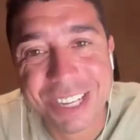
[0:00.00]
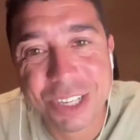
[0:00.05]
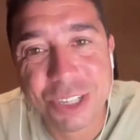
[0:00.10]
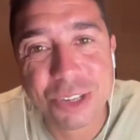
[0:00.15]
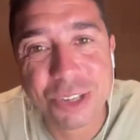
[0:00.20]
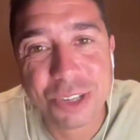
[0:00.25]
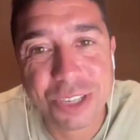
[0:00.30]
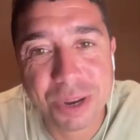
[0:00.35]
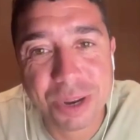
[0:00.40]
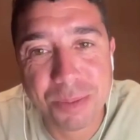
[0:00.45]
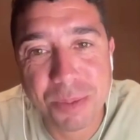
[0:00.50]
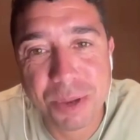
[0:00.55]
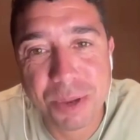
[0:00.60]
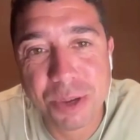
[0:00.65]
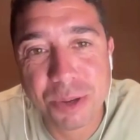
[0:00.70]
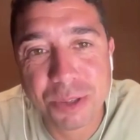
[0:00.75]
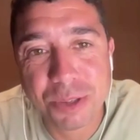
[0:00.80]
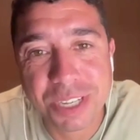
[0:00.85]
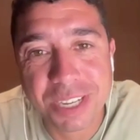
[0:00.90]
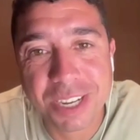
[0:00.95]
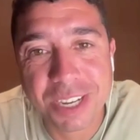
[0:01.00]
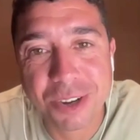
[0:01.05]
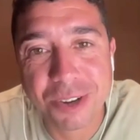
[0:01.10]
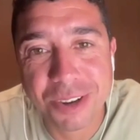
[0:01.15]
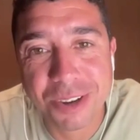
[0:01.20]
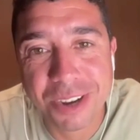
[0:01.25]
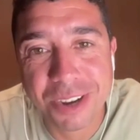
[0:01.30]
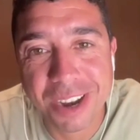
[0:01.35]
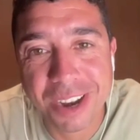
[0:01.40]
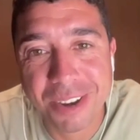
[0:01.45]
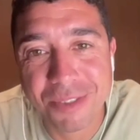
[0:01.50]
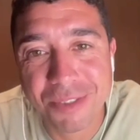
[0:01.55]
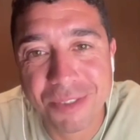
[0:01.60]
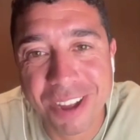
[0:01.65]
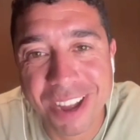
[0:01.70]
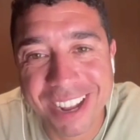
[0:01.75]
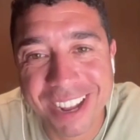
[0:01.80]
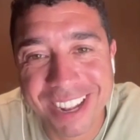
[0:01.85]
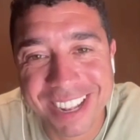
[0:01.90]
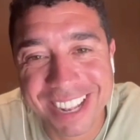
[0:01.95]
should your music career
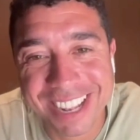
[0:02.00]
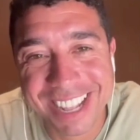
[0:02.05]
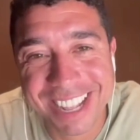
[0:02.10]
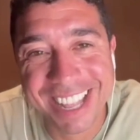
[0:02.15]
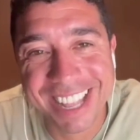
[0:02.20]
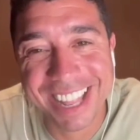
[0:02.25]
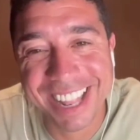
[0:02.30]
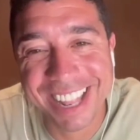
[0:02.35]
fail.